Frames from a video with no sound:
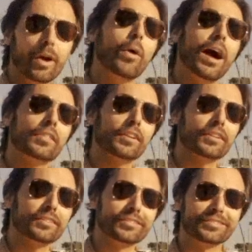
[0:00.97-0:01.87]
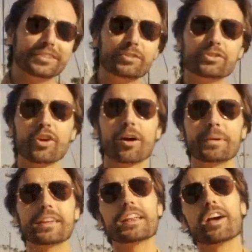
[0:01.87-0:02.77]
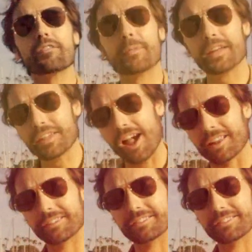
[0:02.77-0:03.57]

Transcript: Oh, hi there. You just caught me getting off my yacht.